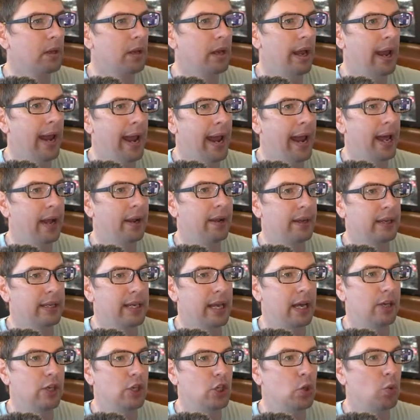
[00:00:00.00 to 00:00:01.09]
And
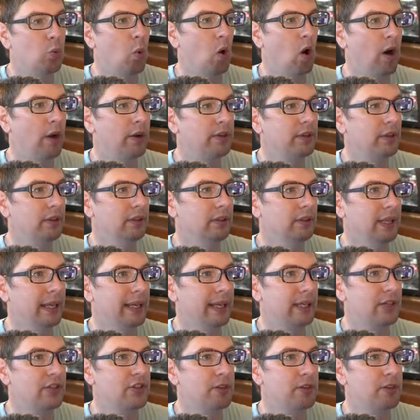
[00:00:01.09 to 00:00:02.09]
again, you want Legacy